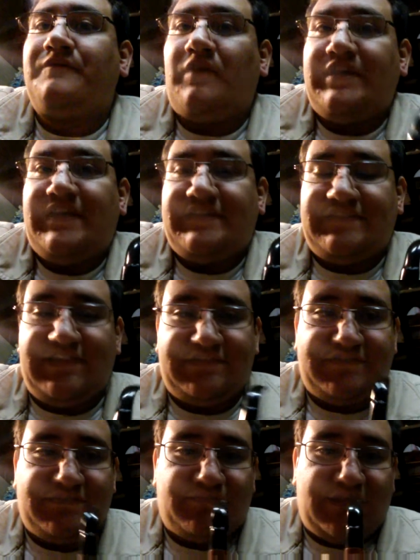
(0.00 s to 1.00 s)
So I guess
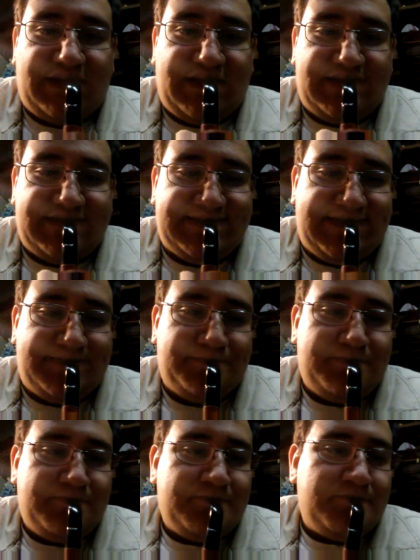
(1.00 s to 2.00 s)
that's just what I gotta say.
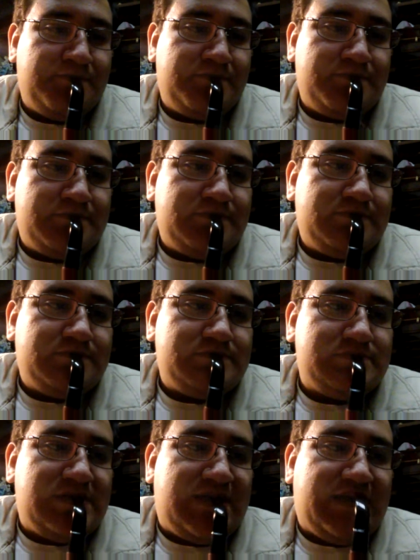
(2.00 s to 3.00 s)

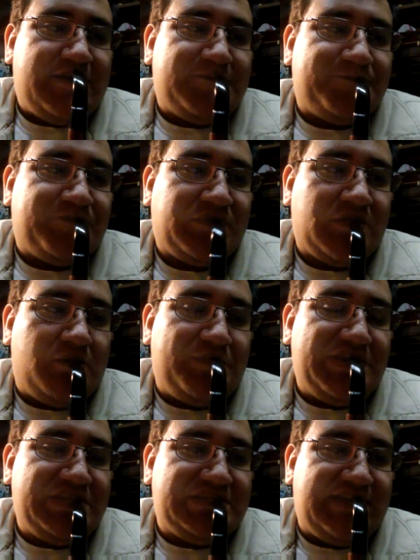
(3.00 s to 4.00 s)
Hope I
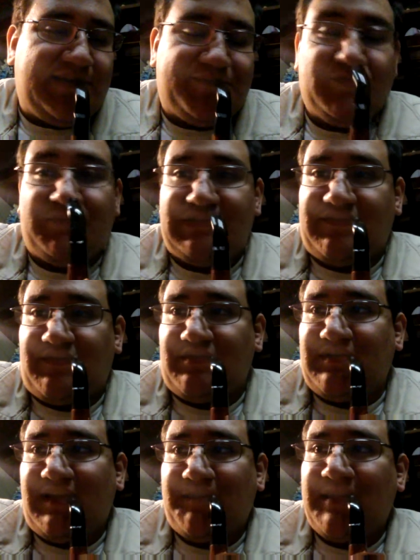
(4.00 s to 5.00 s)
didn't take up too much of your
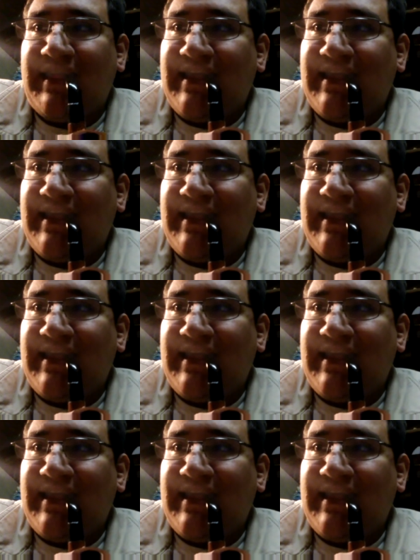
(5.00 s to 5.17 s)
time.